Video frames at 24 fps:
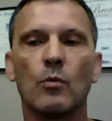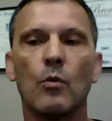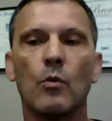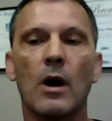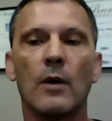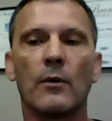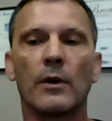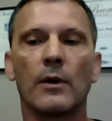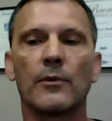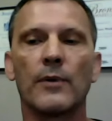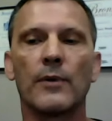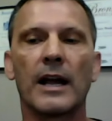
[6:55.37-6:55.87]

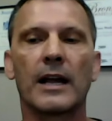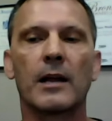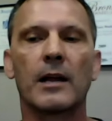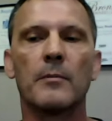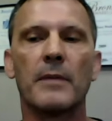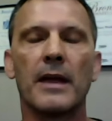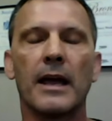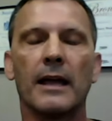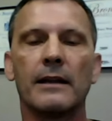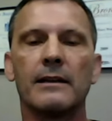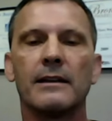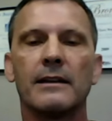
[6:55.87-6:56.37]
what we
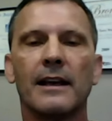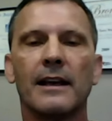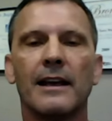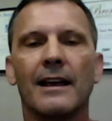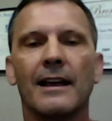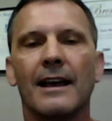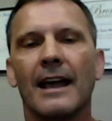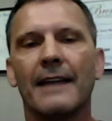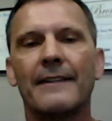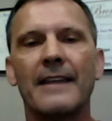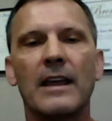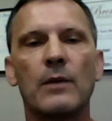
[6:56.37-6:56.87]
recommend.
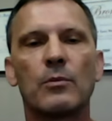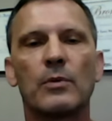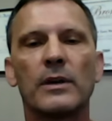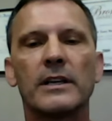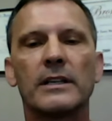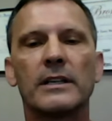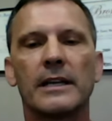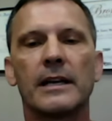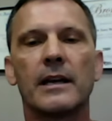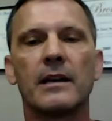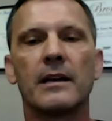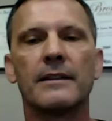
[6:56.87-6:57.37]
And they
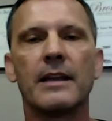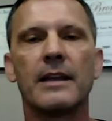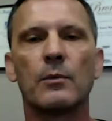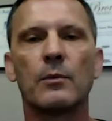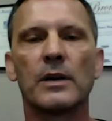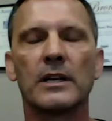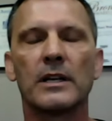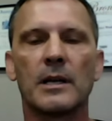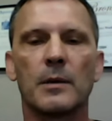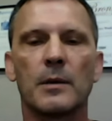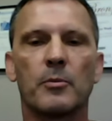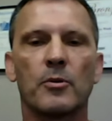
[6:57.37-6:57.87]
really
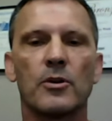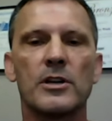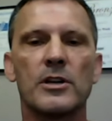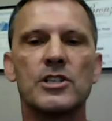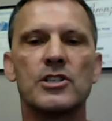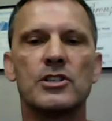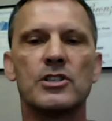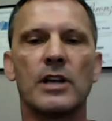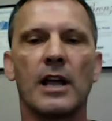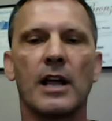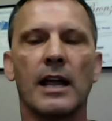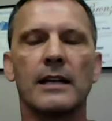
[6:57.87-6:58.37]

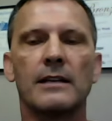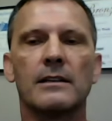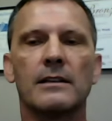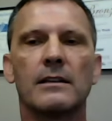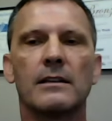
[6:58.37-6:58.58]
appreciate